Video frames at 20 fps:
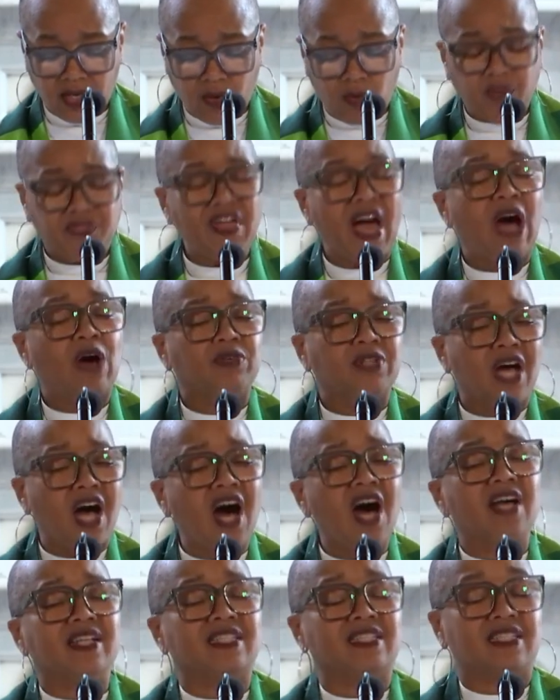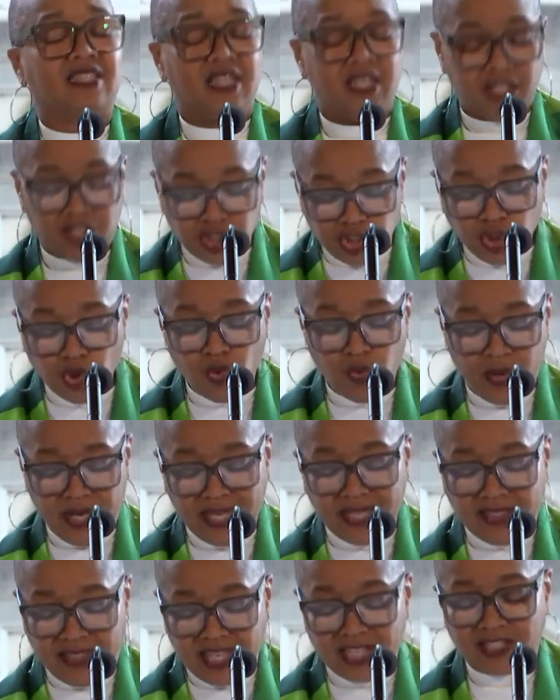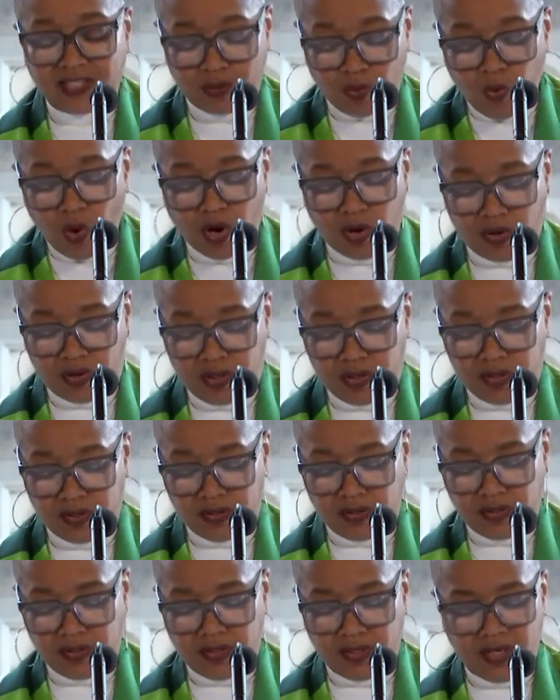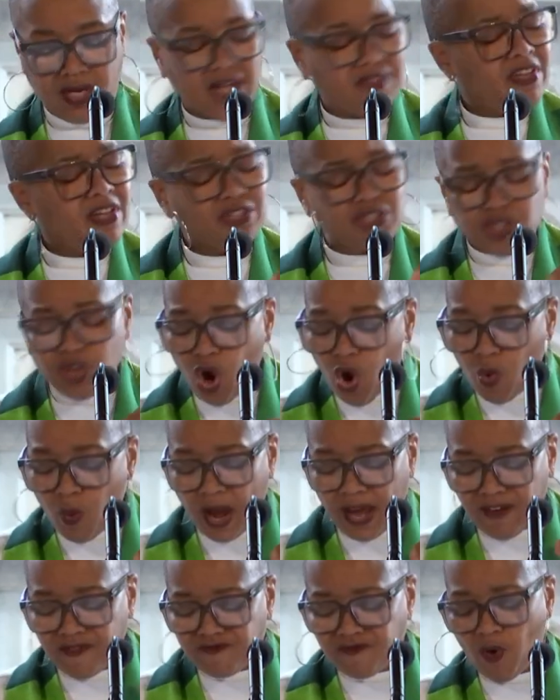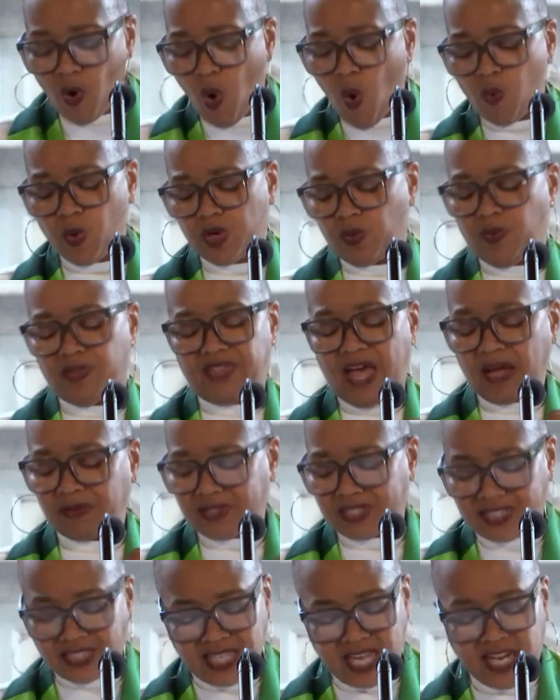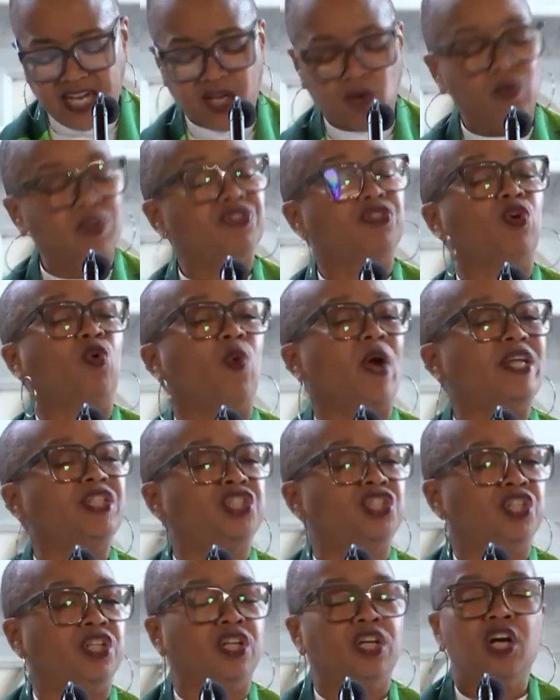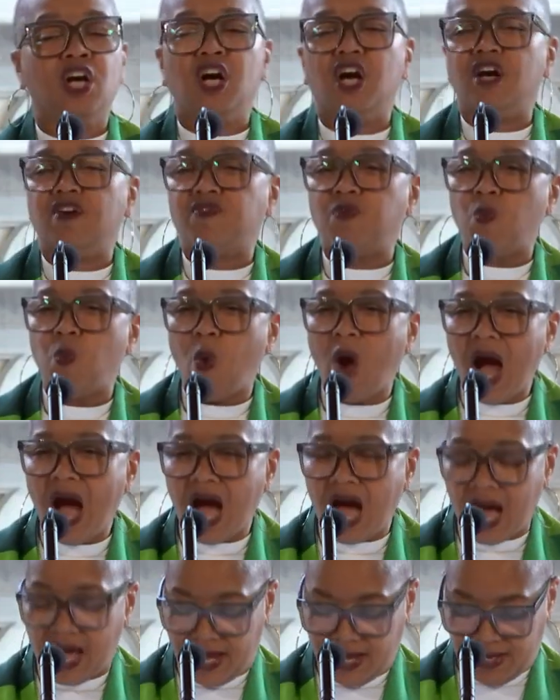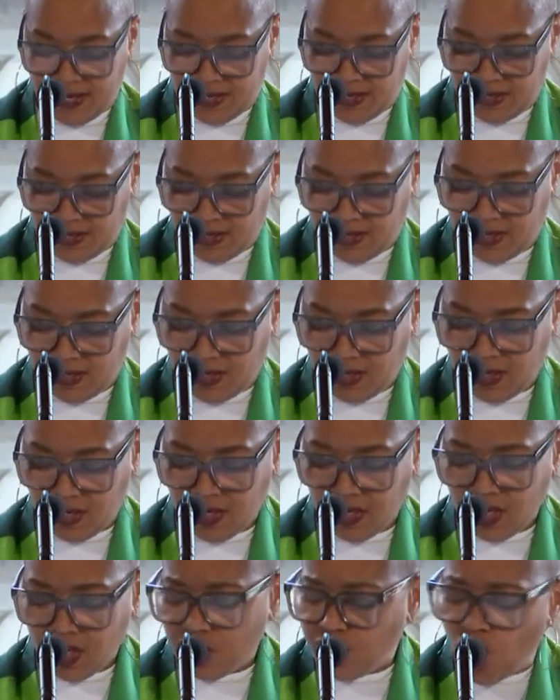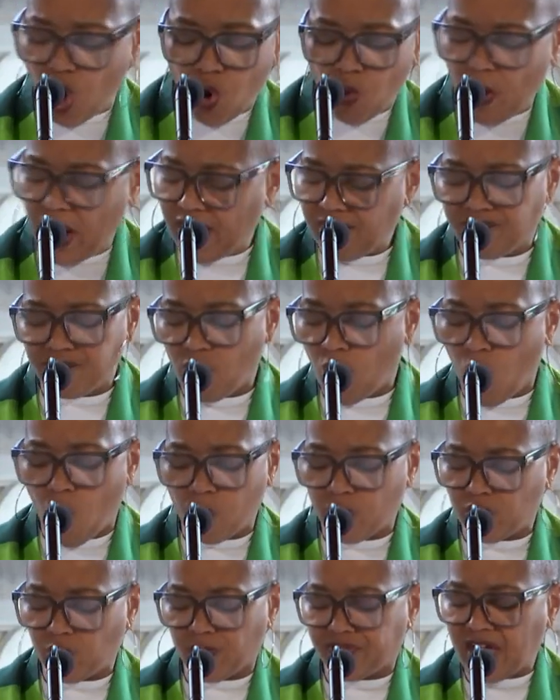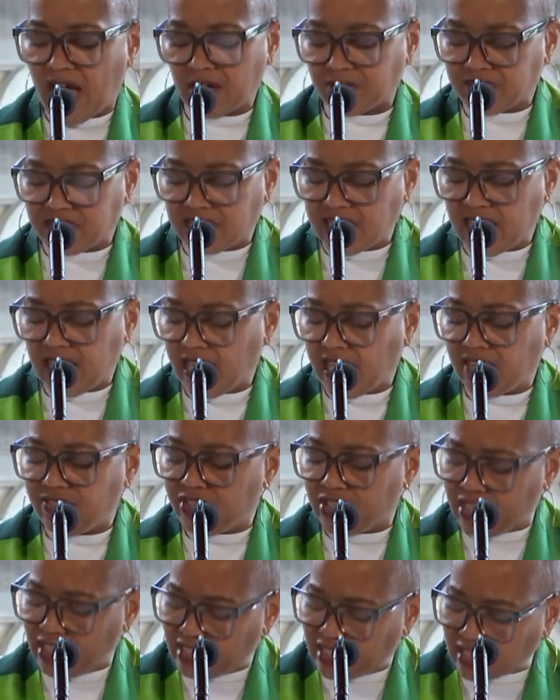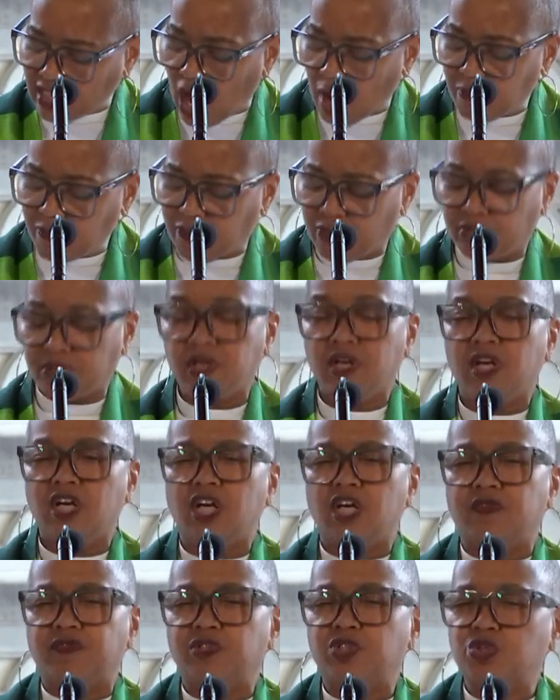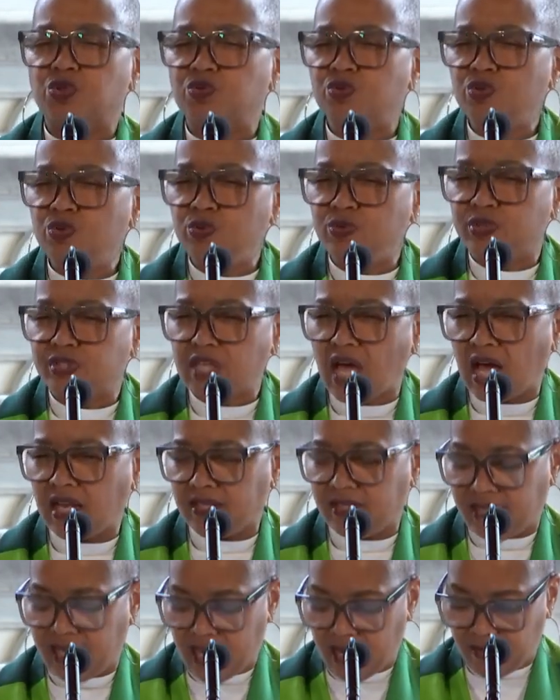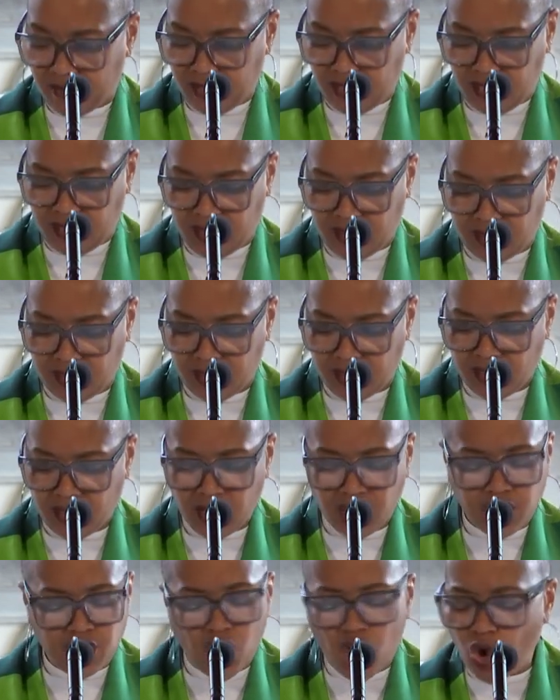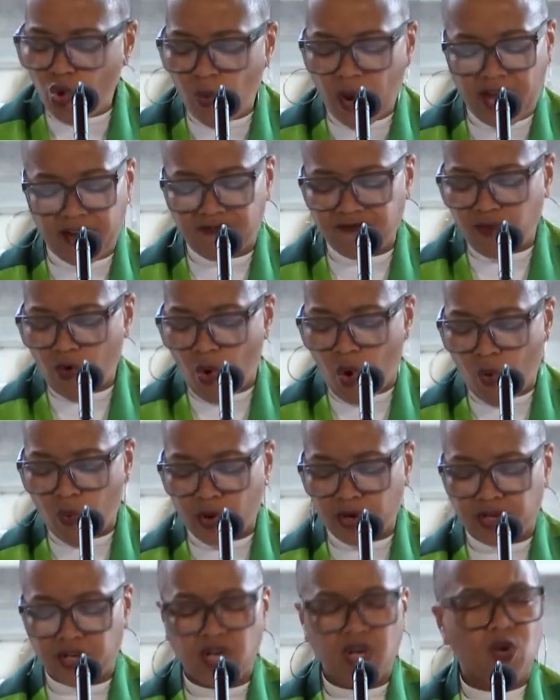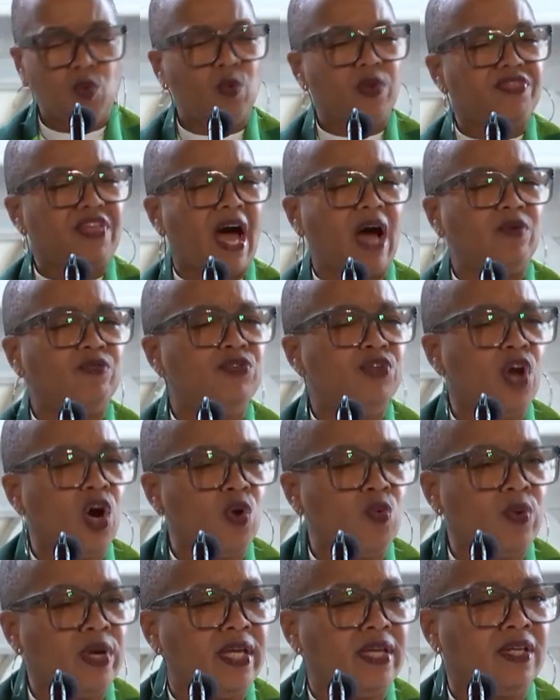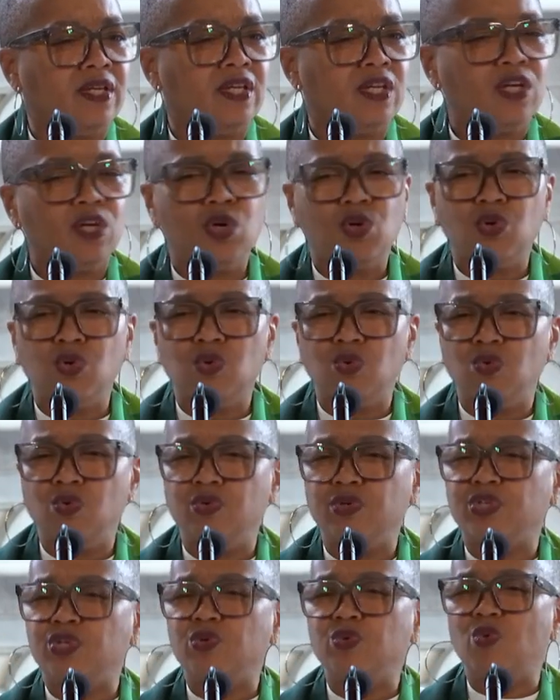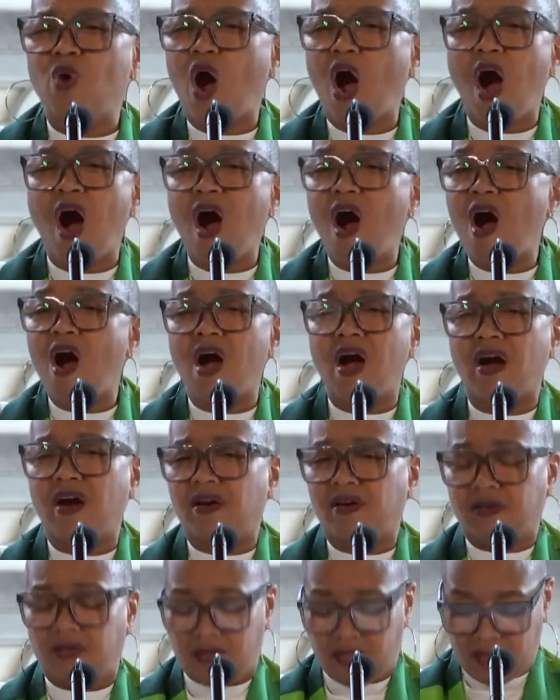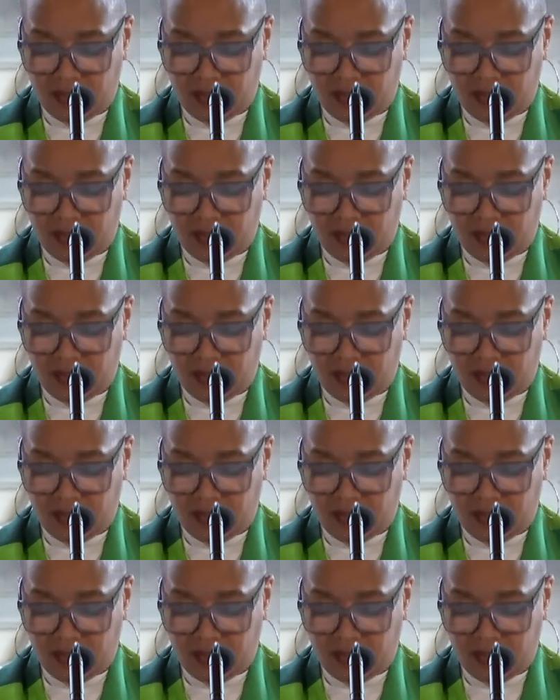without us doing this work. There's no way forward without sitting with the question of why. No way forward without sitting in the discomfort of true solidarity. No way forward without knowing who you are.